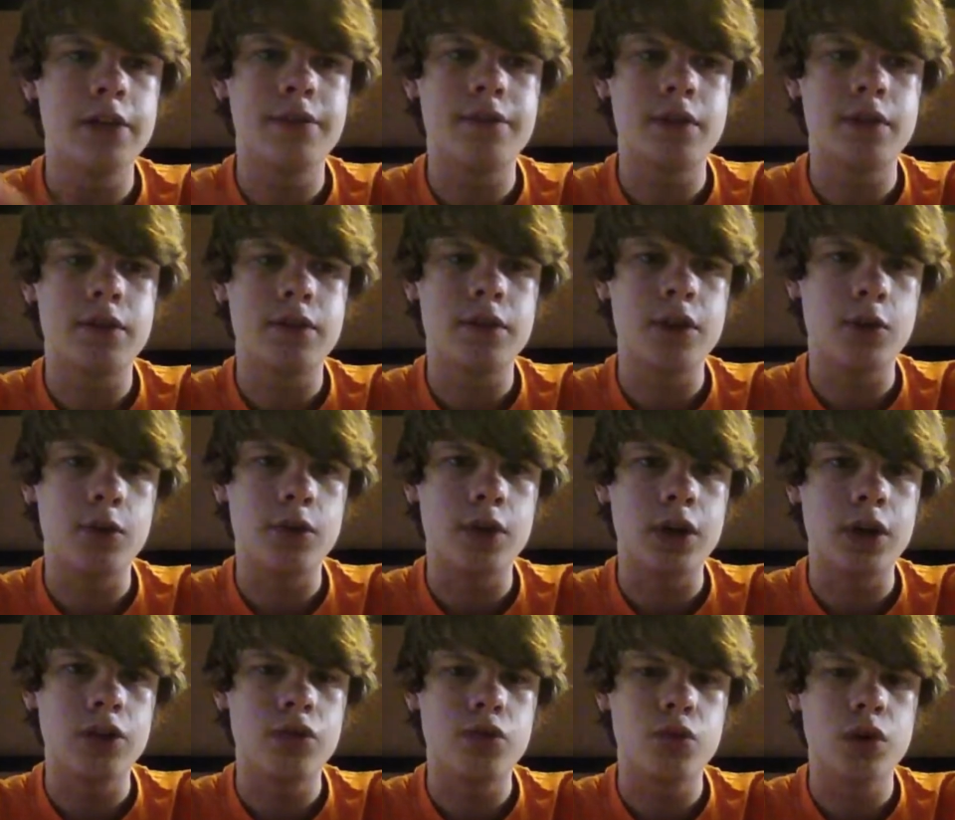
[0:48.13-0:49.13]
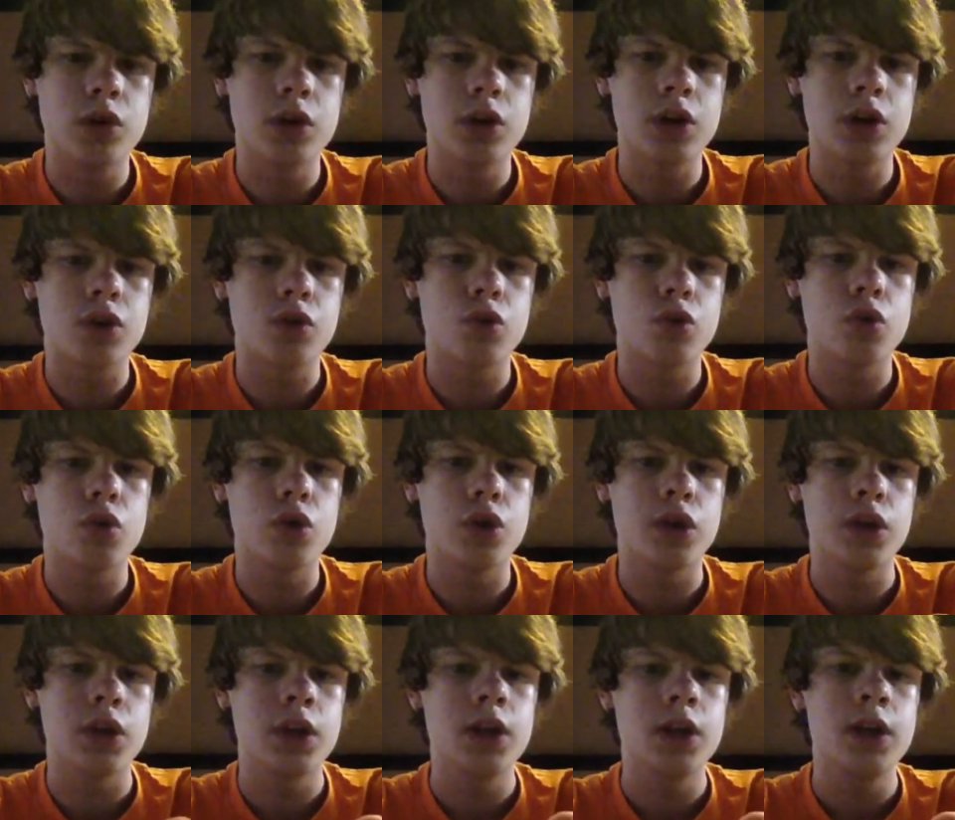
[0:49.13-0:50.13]
it still does work,
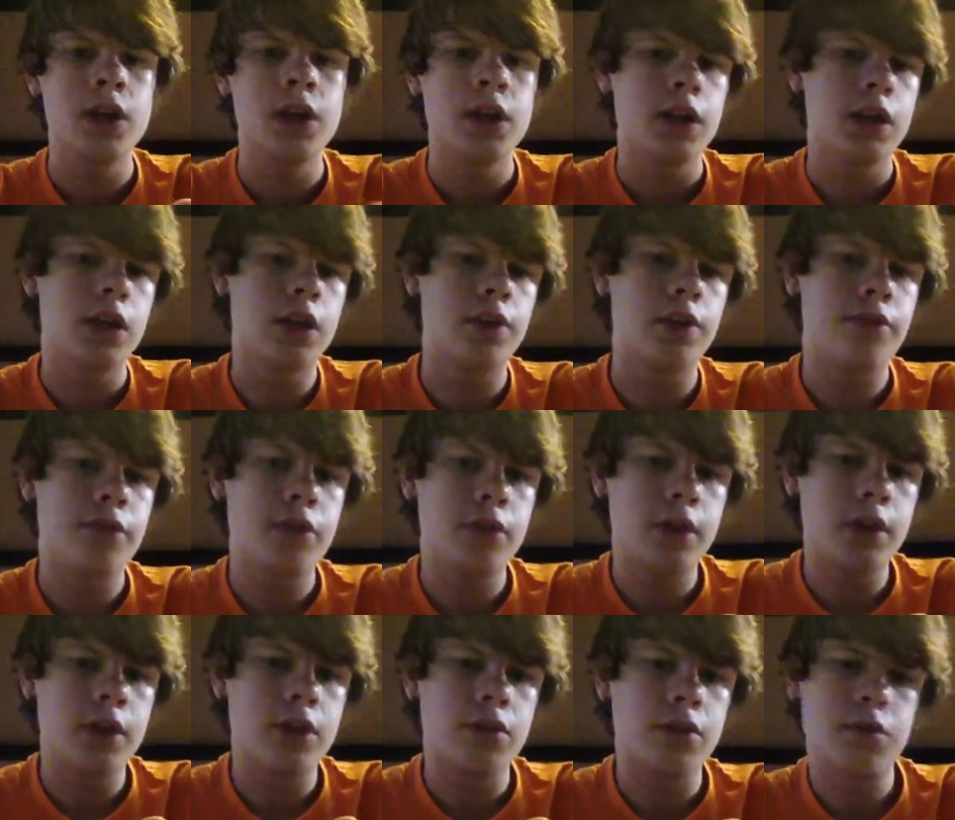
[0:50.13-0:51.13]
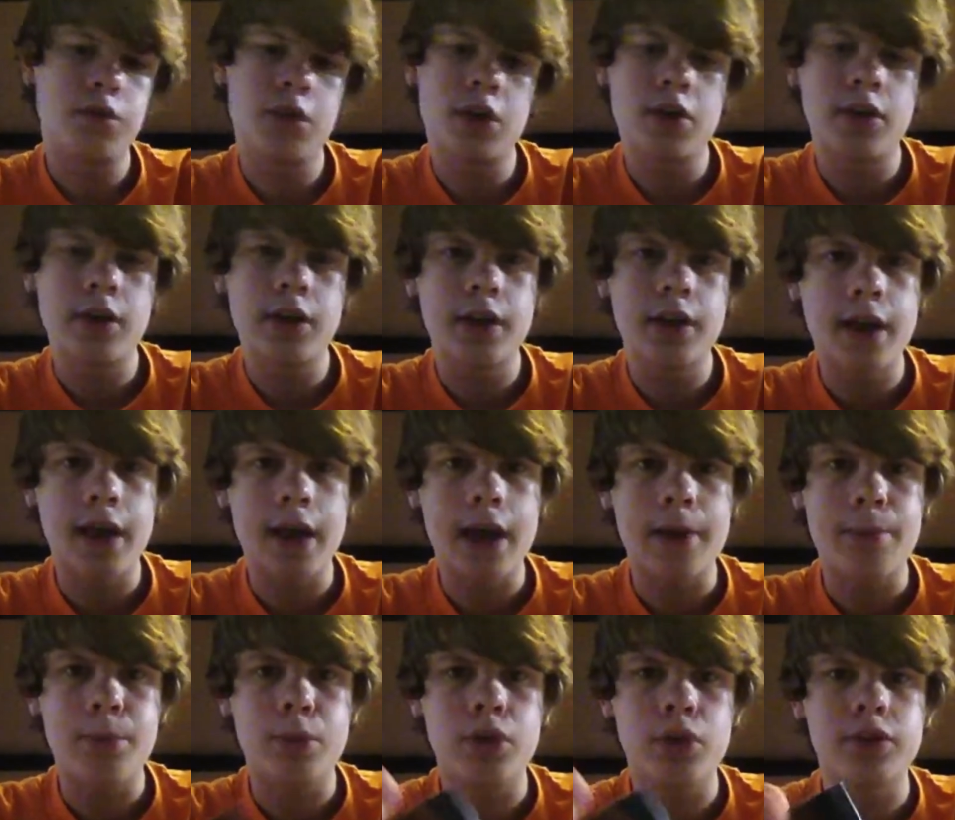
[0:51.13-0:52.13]
or if you need to turn it into
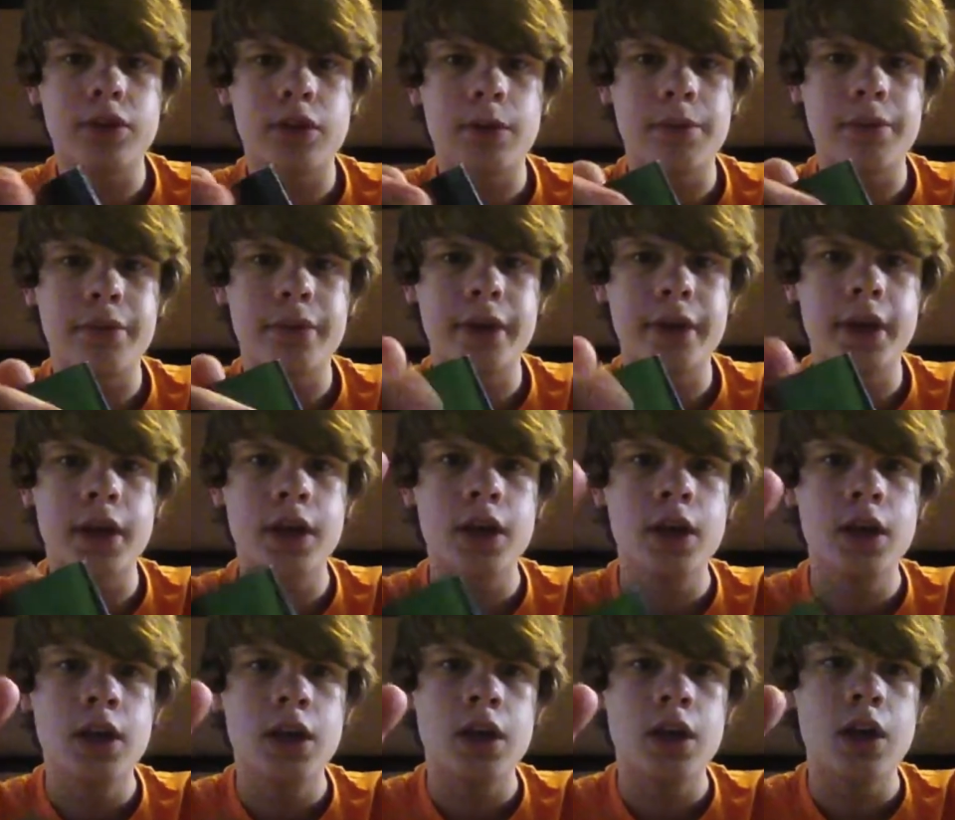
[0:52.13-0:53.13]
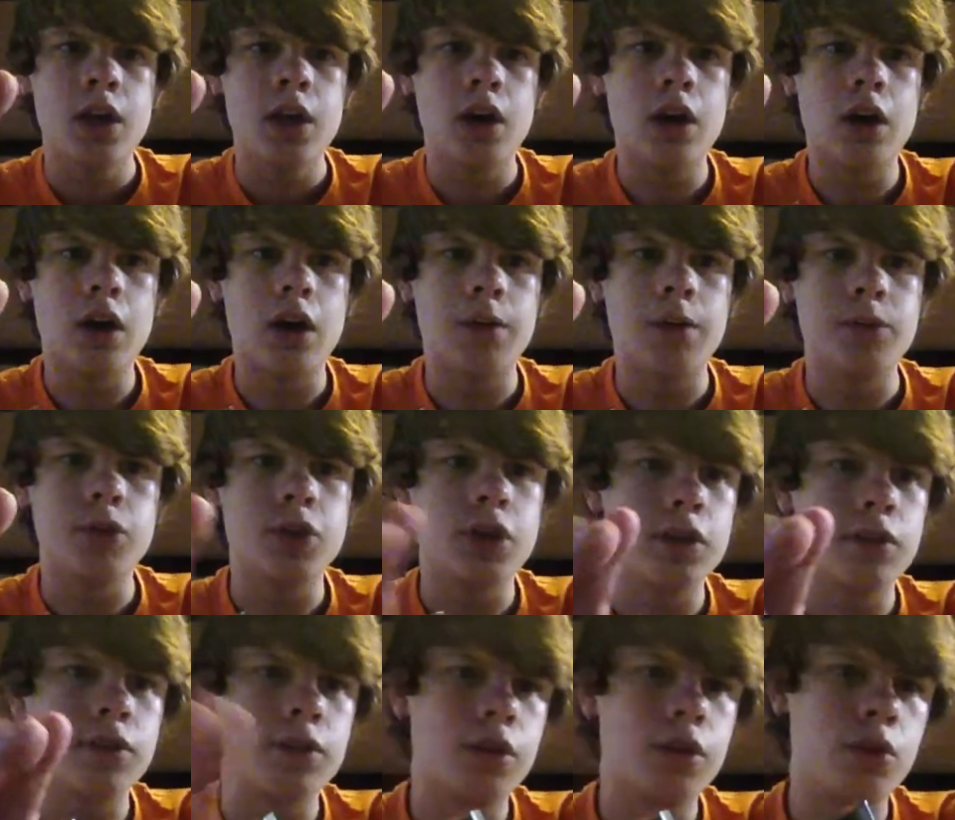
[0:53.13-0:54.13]
Apple or something, you
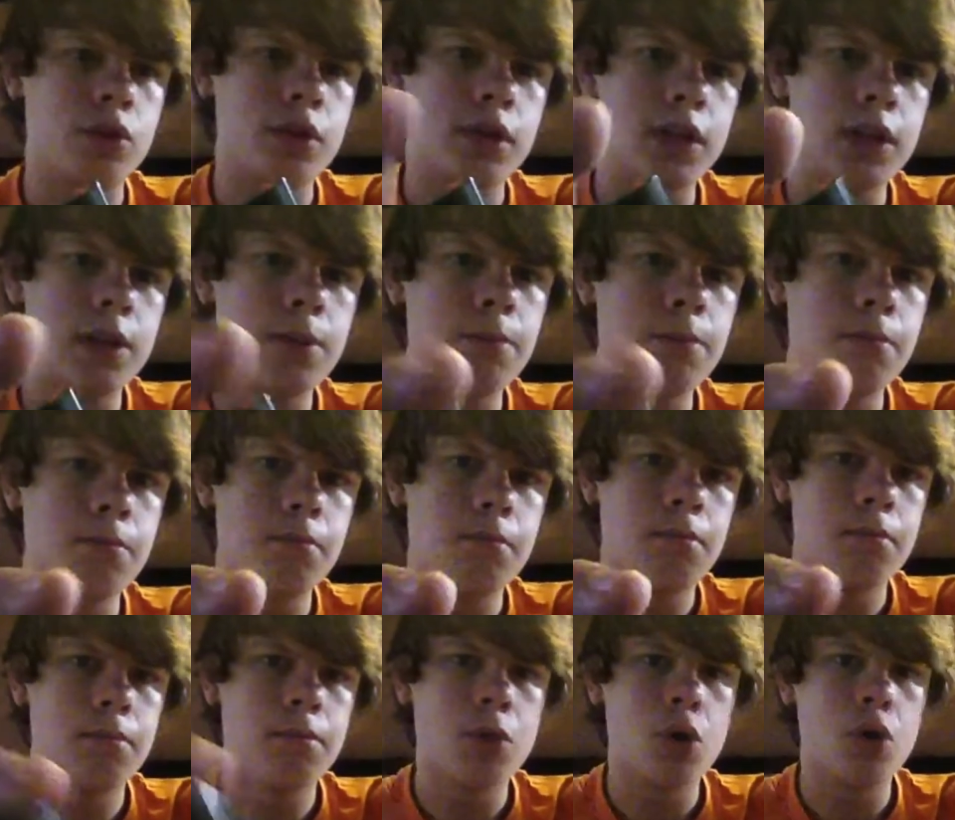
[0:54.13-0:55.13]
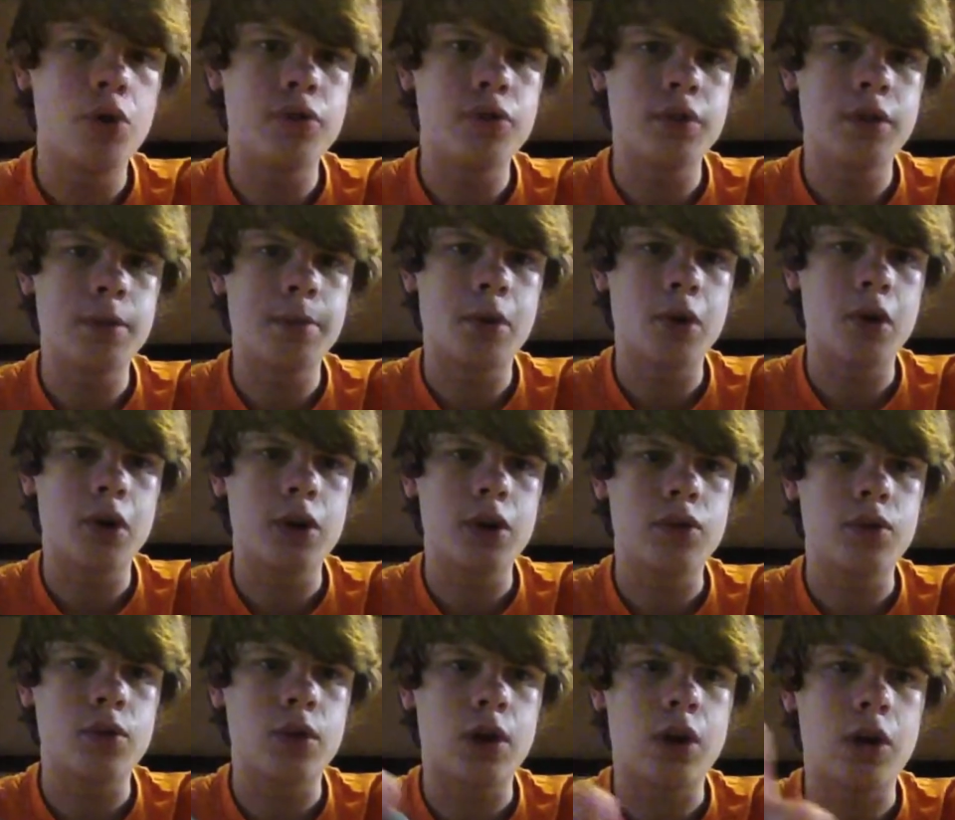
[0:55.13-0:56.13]
can still keep most of the
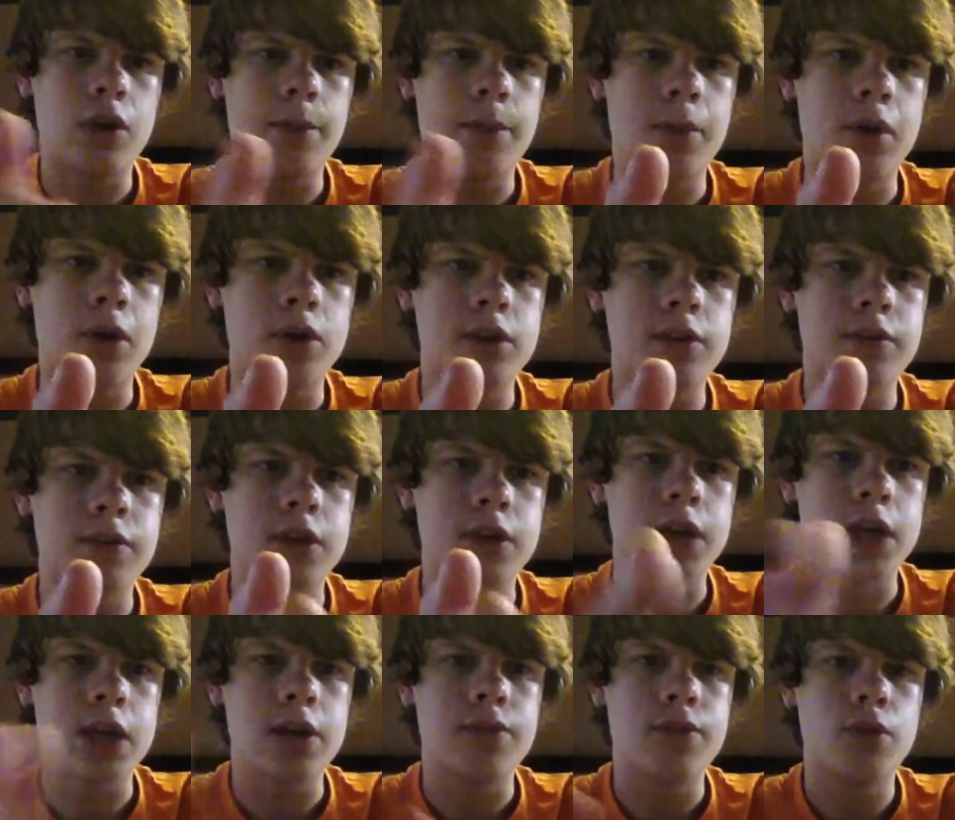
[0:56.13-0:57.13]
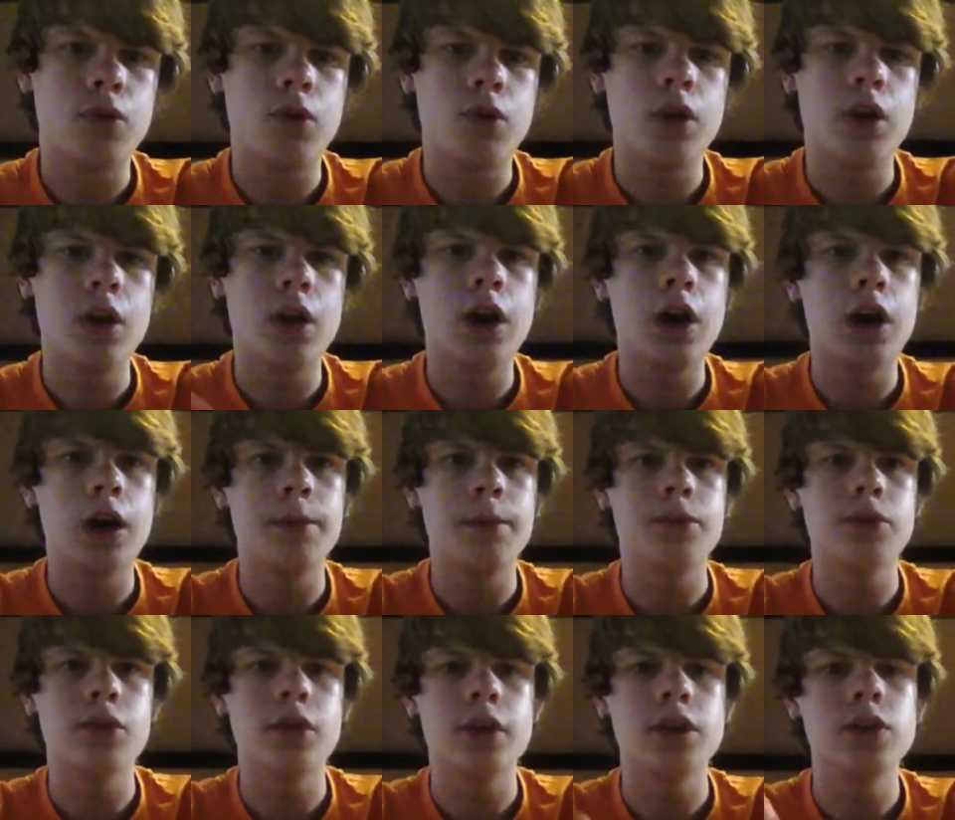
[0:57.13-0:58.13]
parts or all the parts if you're careful,
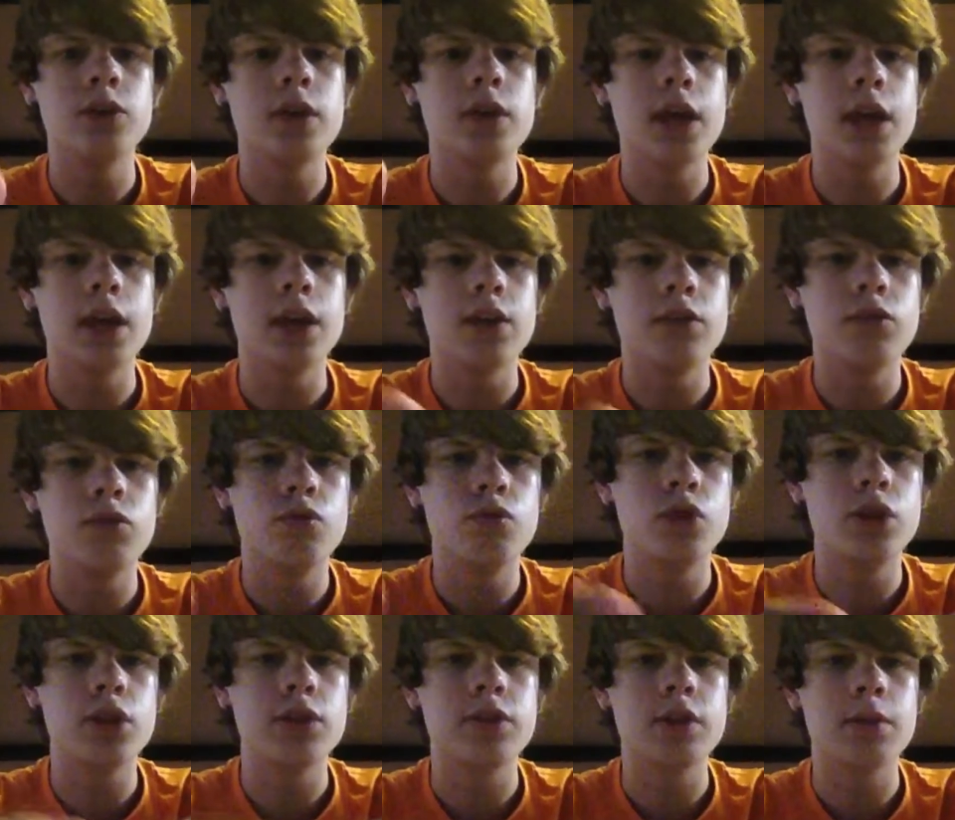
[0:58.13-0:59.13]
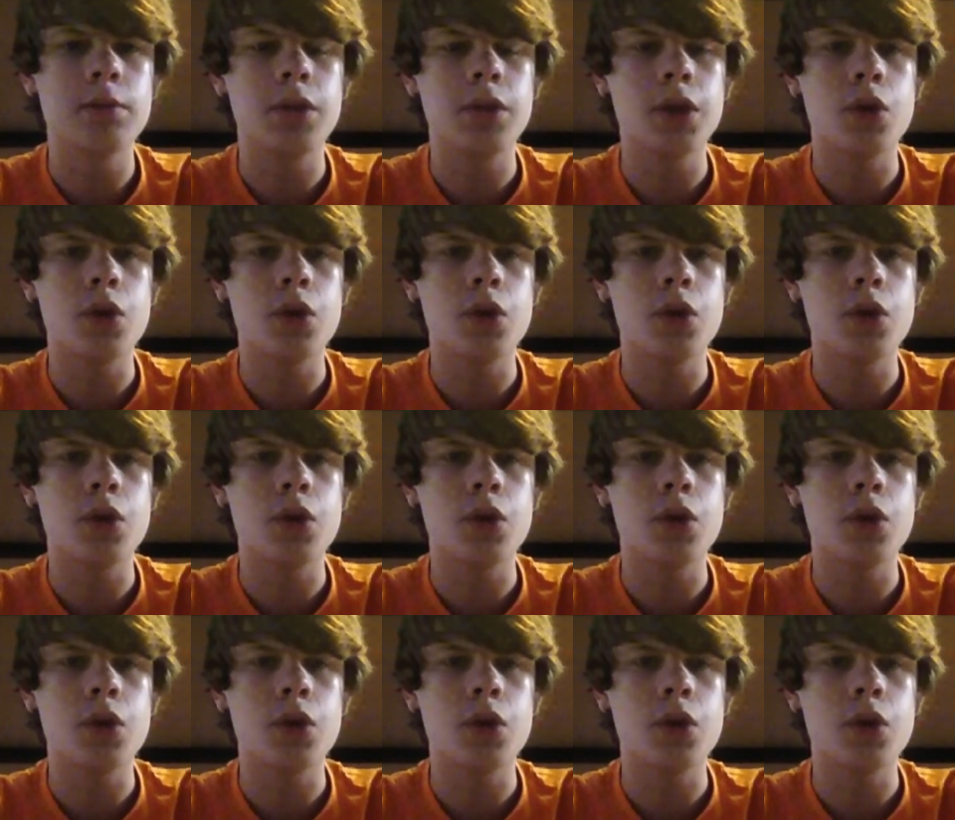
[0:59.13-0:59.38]
so that you can reassemble it